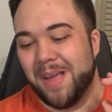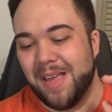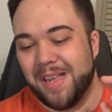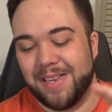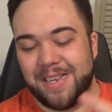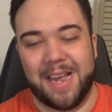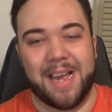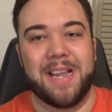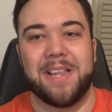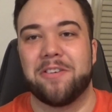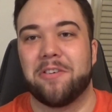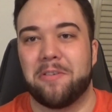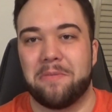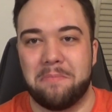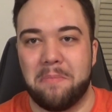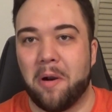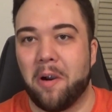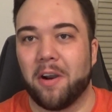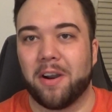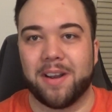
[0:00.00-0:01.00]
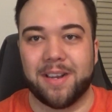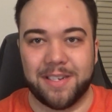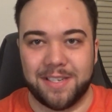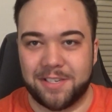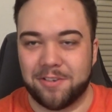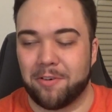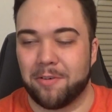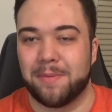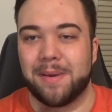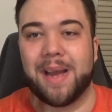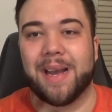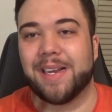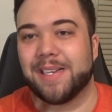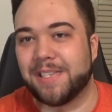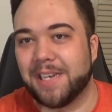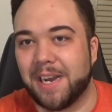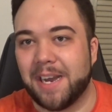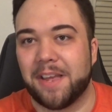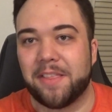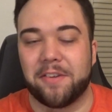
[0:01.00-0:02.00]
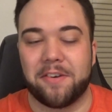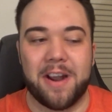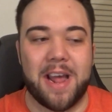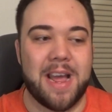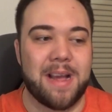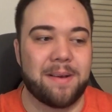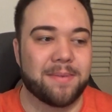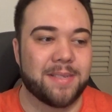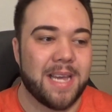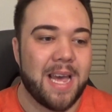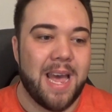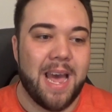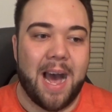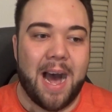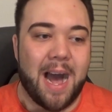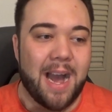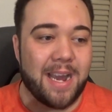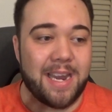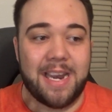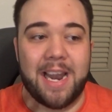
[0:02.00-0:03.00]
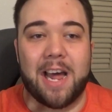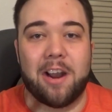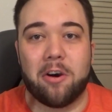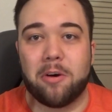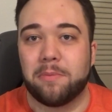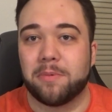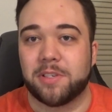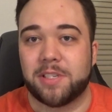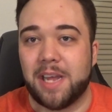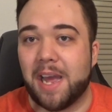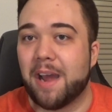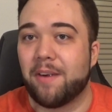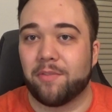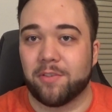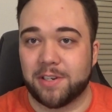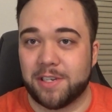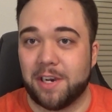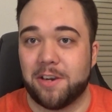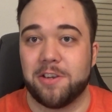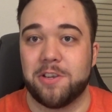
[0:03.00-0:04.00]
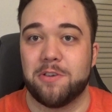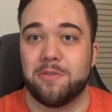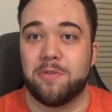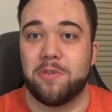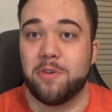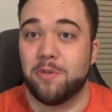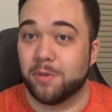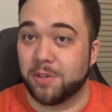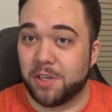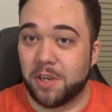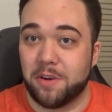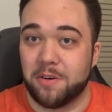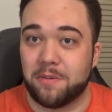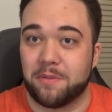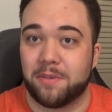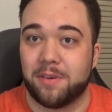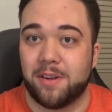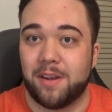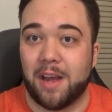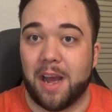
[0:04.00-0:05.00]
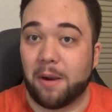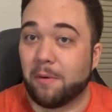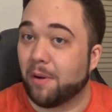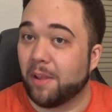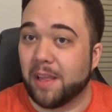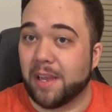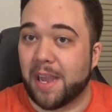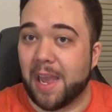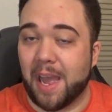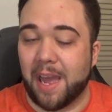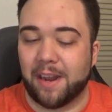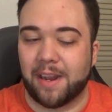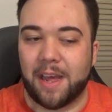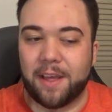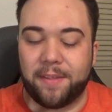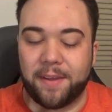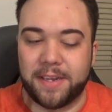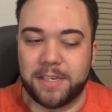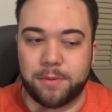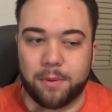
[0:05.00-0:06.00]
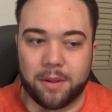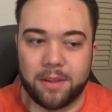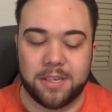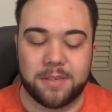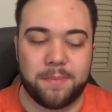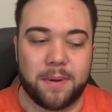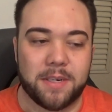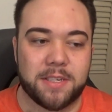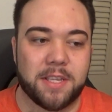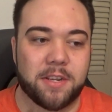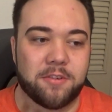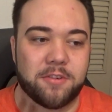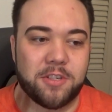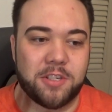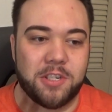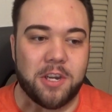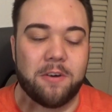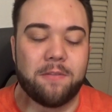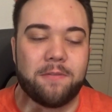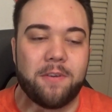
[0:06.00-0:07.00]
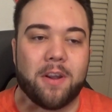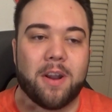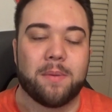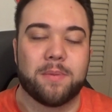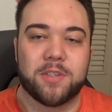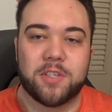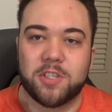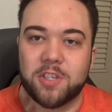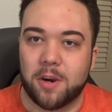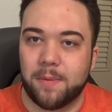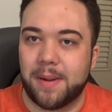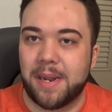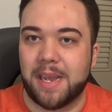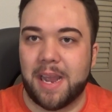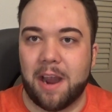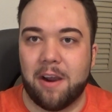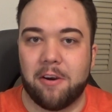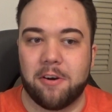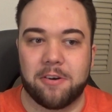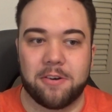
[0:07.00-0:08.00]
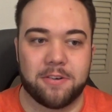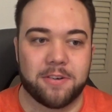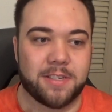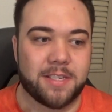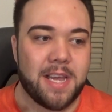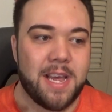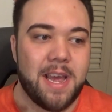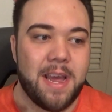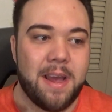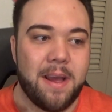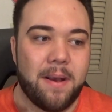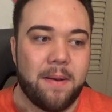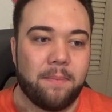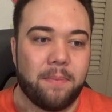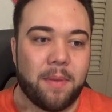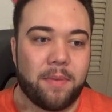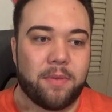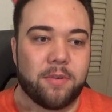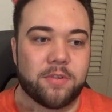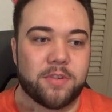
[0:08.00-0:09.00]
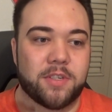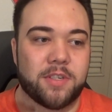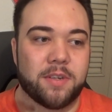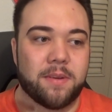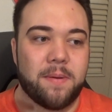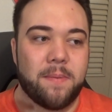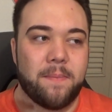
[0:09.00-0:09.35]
Daniel, Mark, and Stormy. I can tell you their names. I cannot almost ever tell you who was who. I really can't. I think it's one of those books that are so filled up with so many characters that there's